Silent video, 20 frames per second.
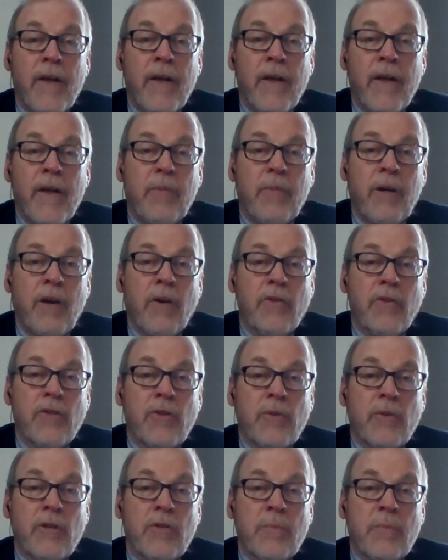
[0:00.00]
because
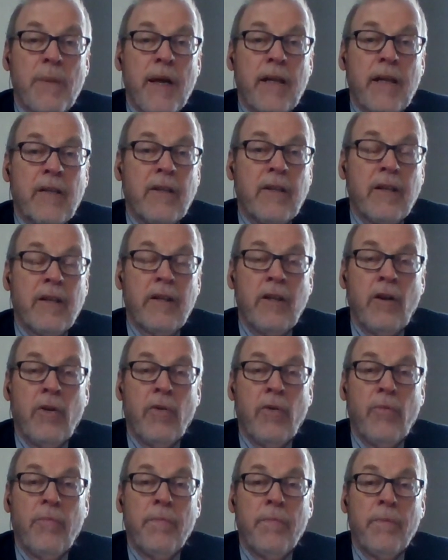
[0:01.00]
to expect,
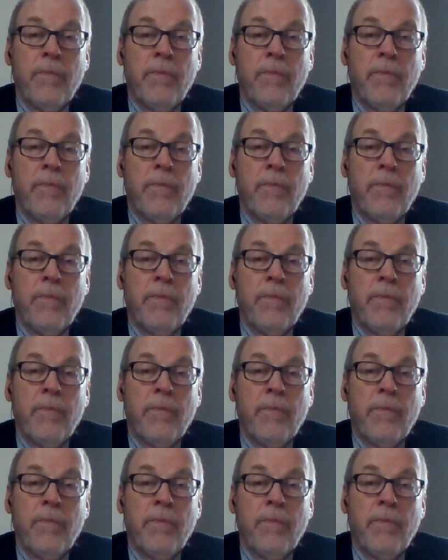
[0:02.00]
the